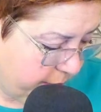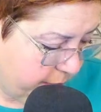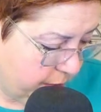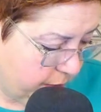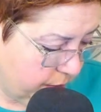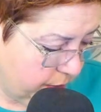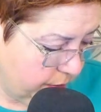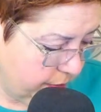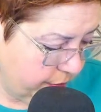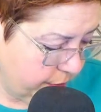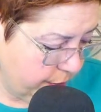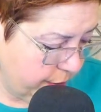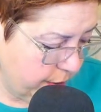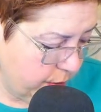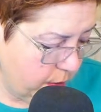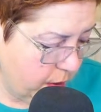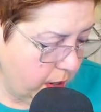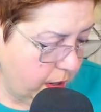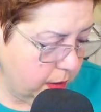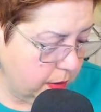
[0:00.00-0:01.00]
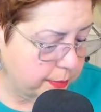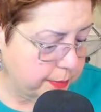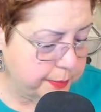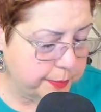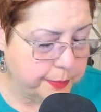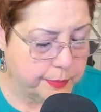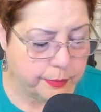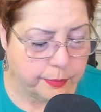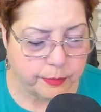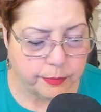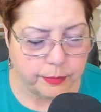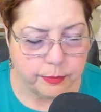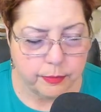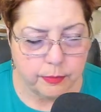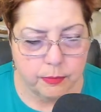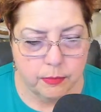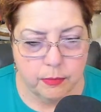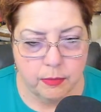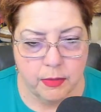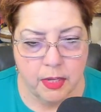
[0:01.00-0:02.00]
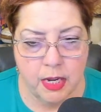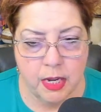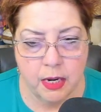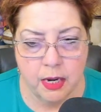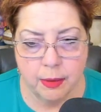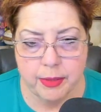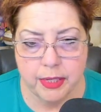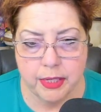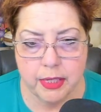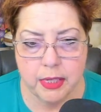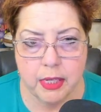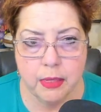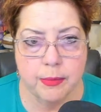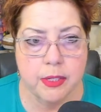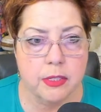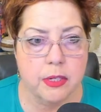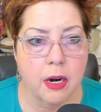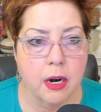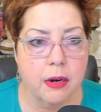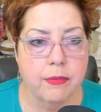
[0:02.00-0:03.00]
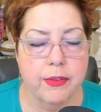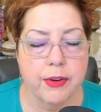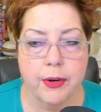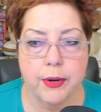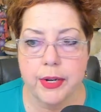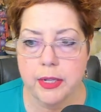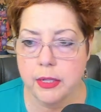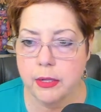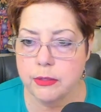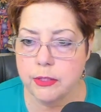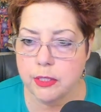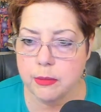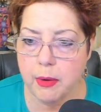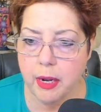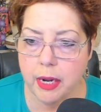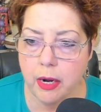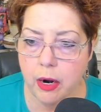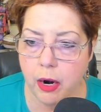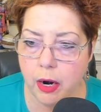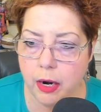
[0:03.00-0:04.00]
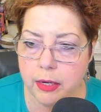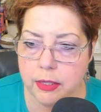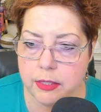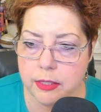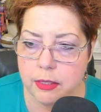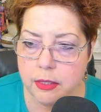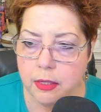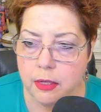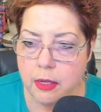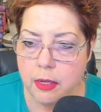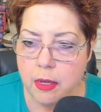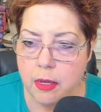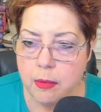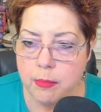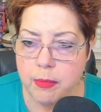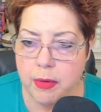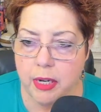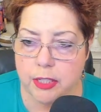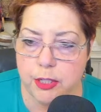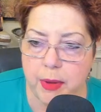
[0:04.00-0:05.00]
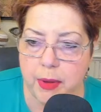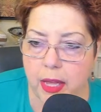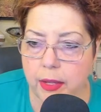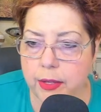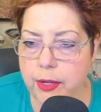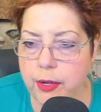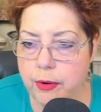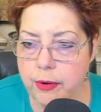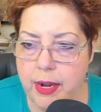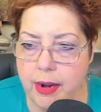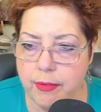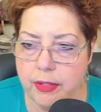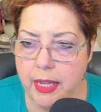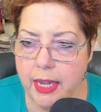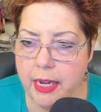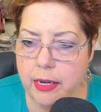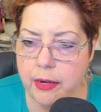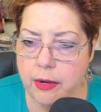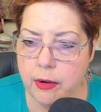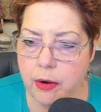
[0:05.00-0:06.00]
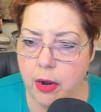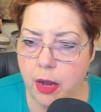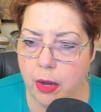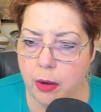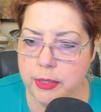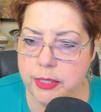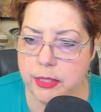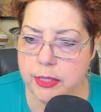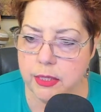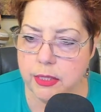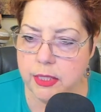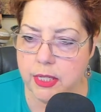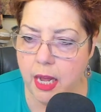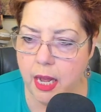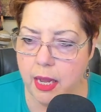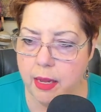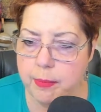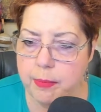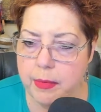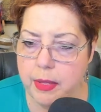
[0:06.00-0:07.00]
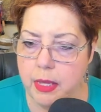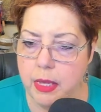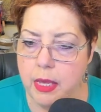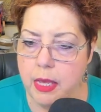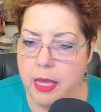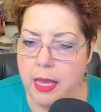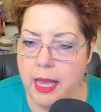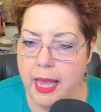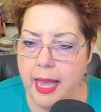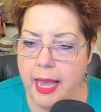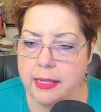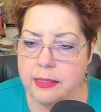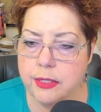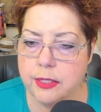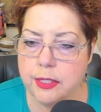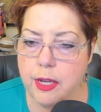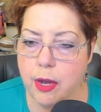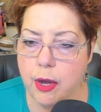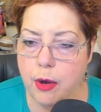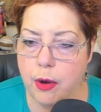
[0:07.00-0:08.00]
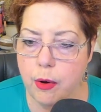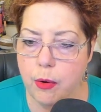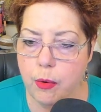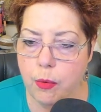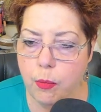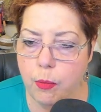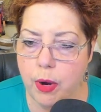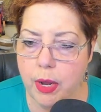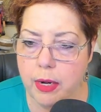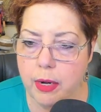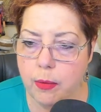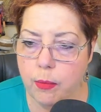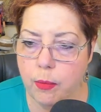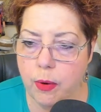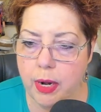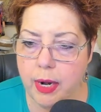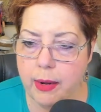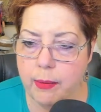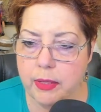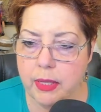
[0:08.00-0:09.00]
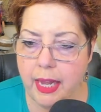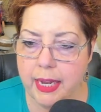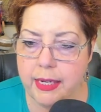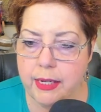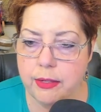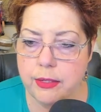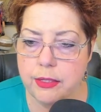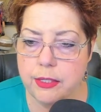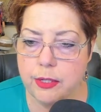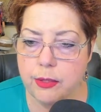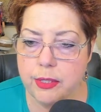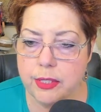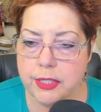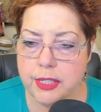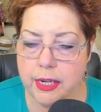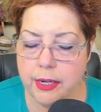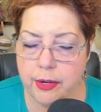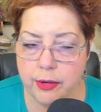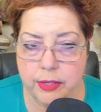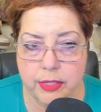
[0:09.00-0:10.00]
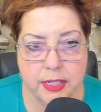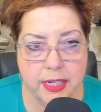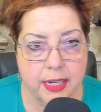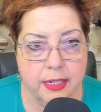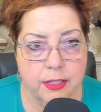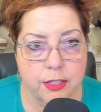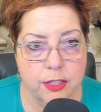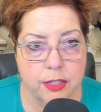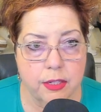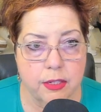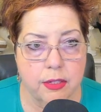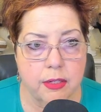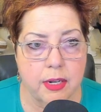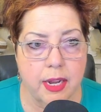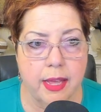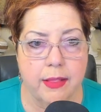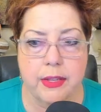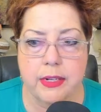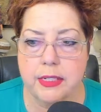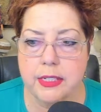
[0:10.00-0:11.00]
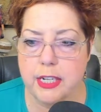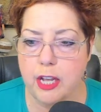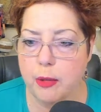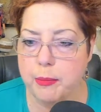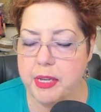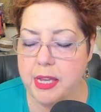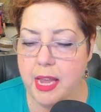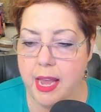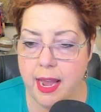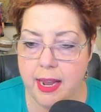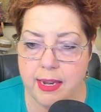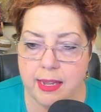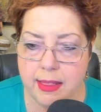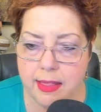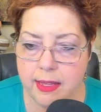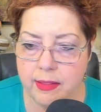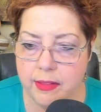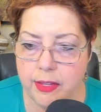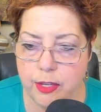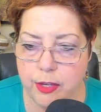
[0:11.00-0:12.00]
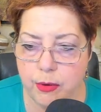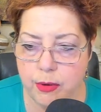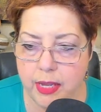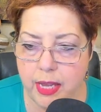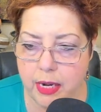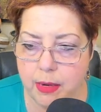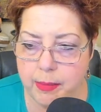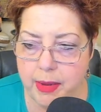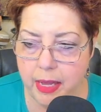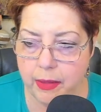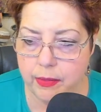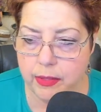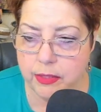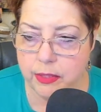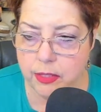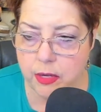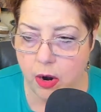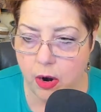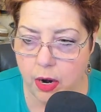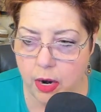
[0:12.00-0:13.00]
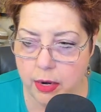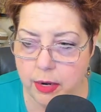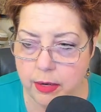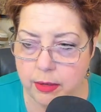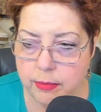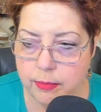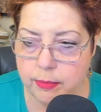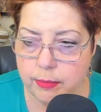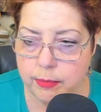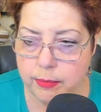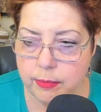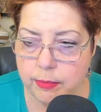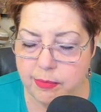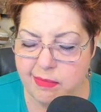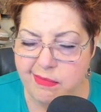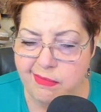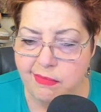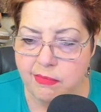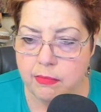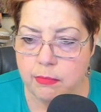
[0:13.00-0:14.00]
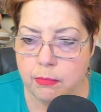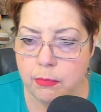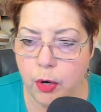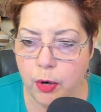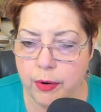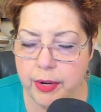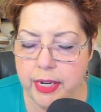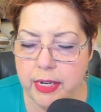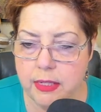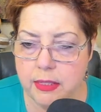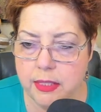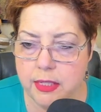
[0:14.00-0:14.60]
pulled for you all, and I'm going to keep this card very close to my heart. Mashamel, you're never late. You're always on time. And so what I would like you to do is set your intention and then tell me anything that you get about this card. Maureen and